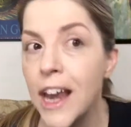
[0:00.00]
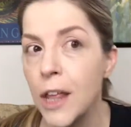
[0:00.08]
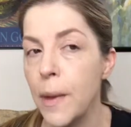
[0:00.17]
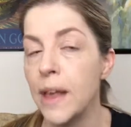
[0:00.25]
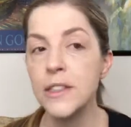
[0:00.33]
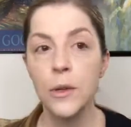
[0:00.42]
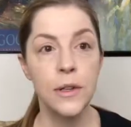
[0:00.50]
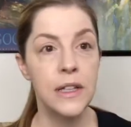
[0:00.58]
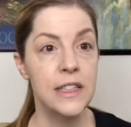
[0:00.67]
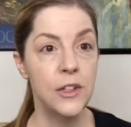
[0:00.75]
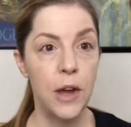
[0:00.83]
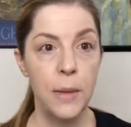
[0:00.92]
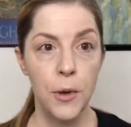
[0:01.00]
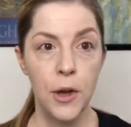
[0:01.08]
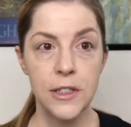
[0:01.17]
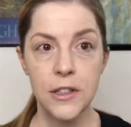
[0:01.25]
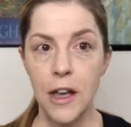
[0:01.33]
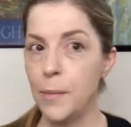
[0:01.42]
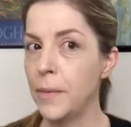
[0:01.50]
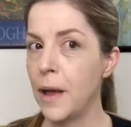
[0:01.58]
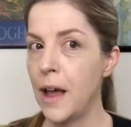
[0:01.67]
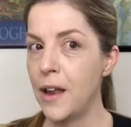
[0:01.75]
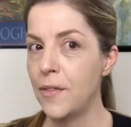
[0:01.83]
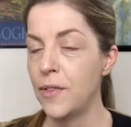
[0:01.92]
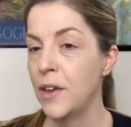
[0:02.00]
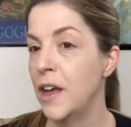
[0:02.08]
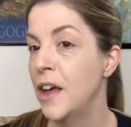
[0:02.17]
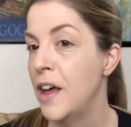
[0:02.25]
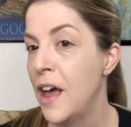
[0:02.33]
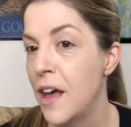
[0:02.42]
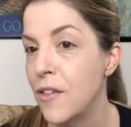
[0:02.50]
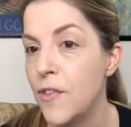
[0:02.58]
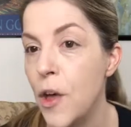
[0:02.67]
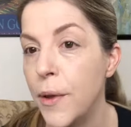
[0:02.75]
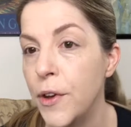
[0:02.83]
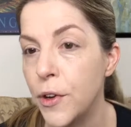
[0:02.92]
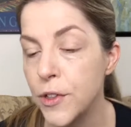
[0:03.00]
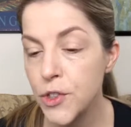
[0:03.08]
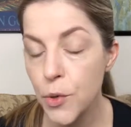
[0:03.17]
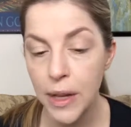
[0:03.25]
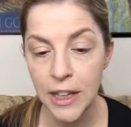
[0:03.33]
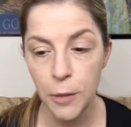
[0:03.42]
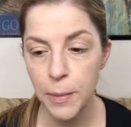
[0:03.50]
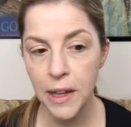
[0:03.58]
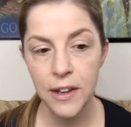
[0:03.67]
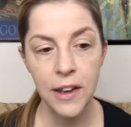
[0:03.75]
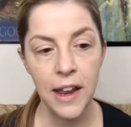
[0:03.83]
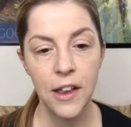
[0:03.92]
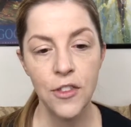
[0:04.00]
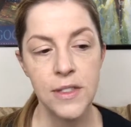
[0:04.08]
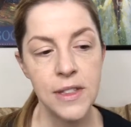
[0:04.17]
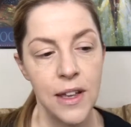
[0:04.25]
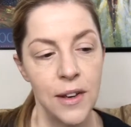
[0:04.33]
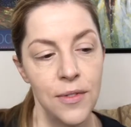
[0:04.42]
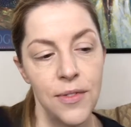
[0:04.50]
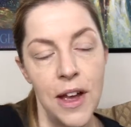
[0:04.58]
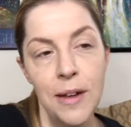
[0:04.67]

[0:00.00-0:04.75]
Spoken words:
Anyway, so it's a great book, so I've been kind of following her story a little bit and just kind of